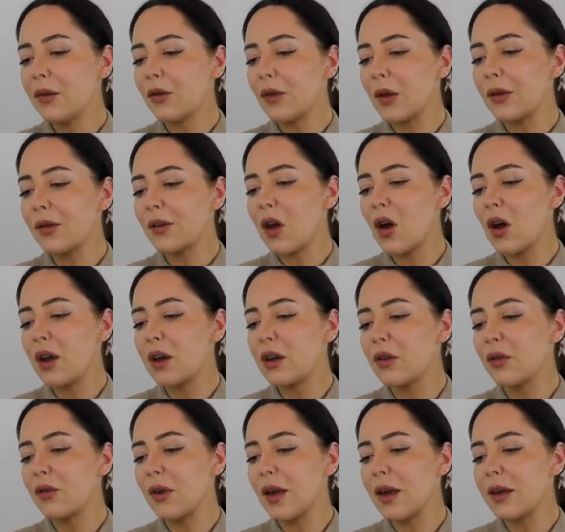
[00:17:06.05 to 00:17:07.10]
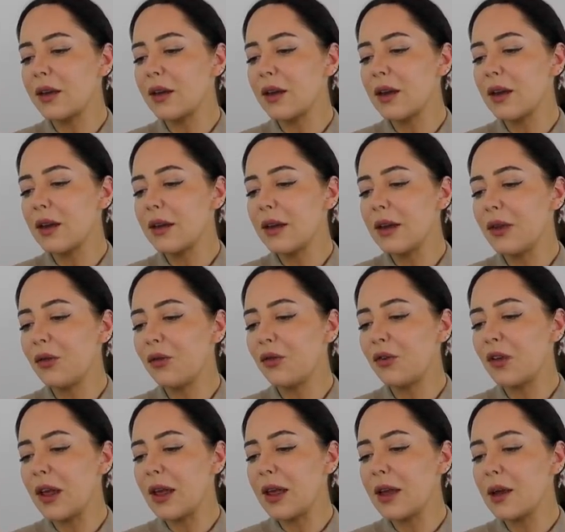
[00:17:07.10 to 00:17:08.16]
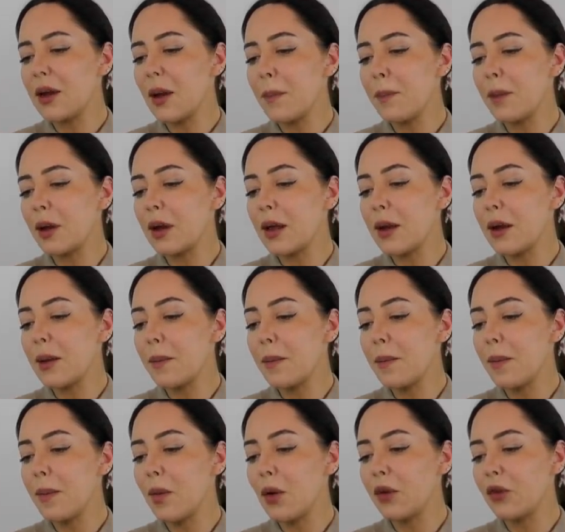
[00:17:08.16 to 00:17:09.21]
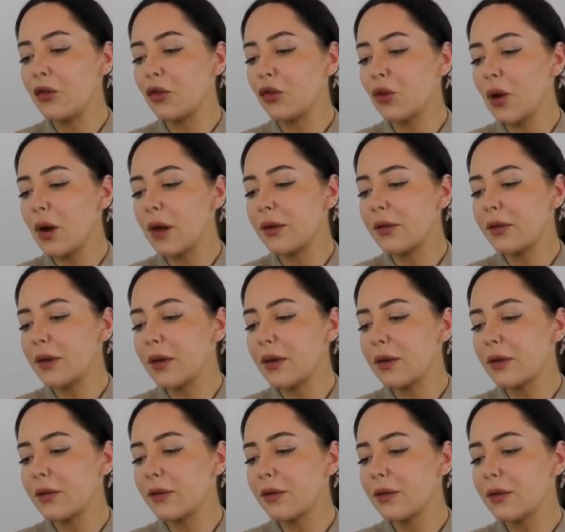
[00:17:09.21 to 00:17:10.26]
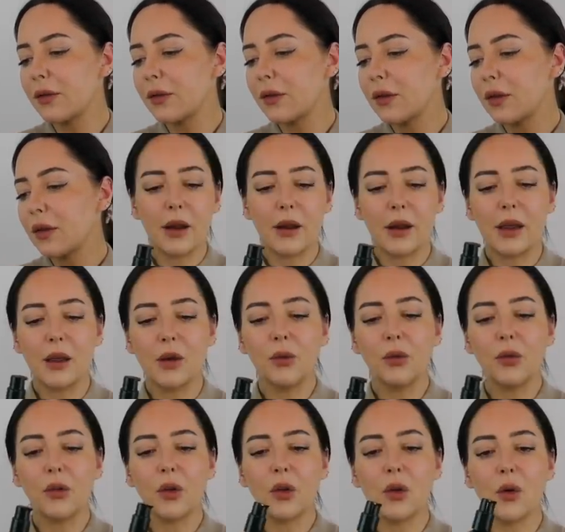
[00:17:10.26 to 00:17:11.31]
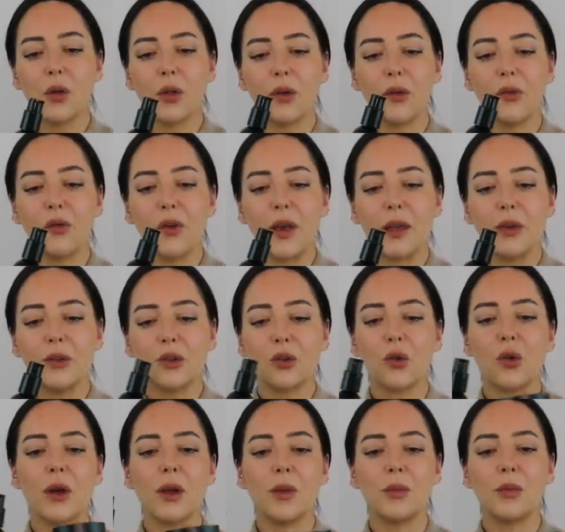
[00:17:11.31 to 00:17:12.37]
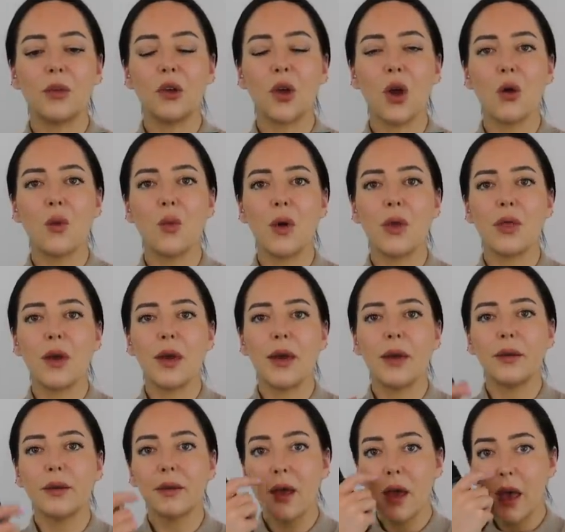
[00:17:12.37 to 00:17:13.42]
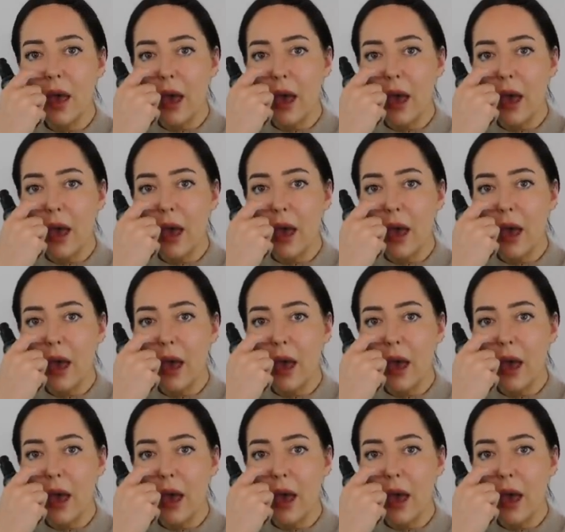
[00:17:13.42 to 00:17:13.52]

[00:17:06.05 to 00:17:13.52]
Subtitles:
So it's kind of like lifting, but it moisturizes. And he also got the face cream to go with it.